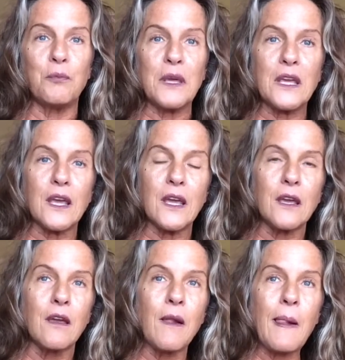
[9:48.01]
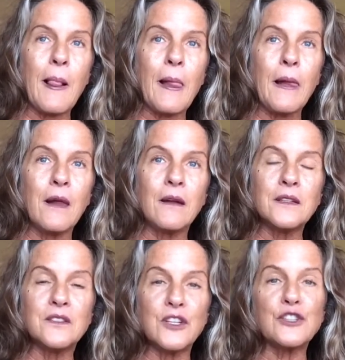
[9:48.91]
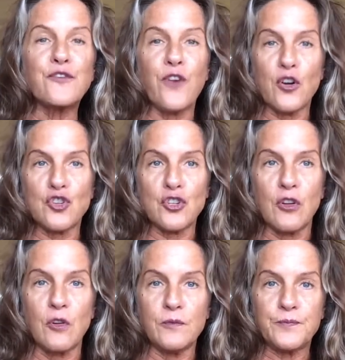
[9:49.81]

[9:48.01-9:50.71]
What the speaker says: being dysfunctional